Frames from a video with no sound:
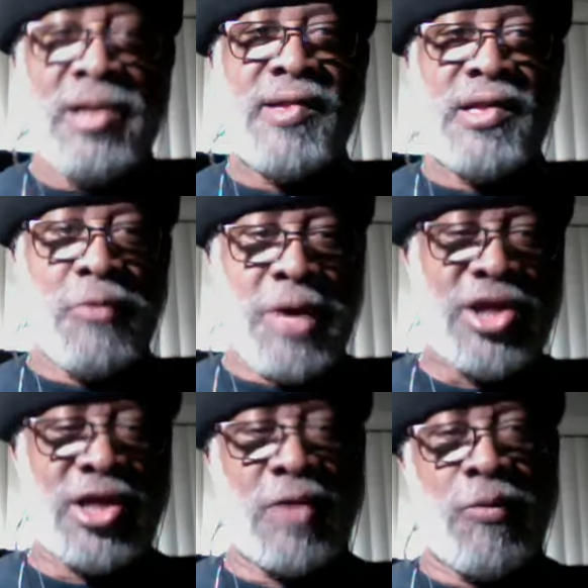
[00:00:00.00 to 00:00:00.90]
the
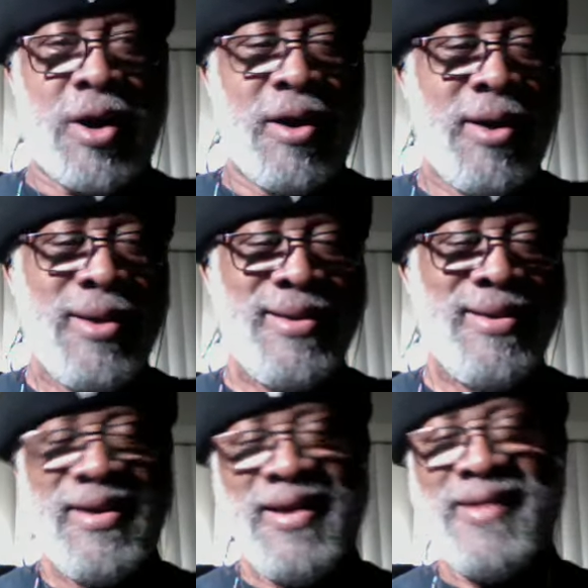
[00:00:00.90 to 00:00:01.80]
situation where
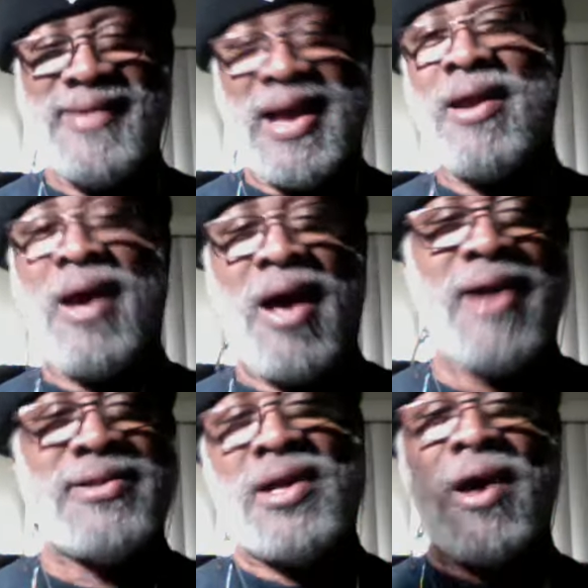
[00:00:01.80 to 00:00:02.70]
it's kind of
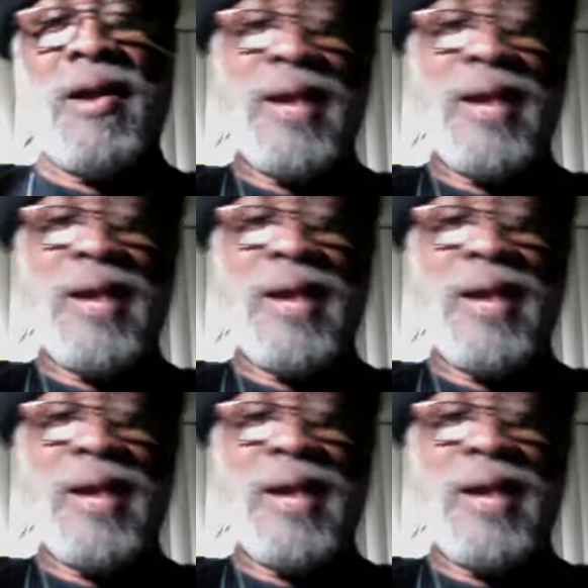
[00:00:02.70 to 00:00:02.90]
hard to call.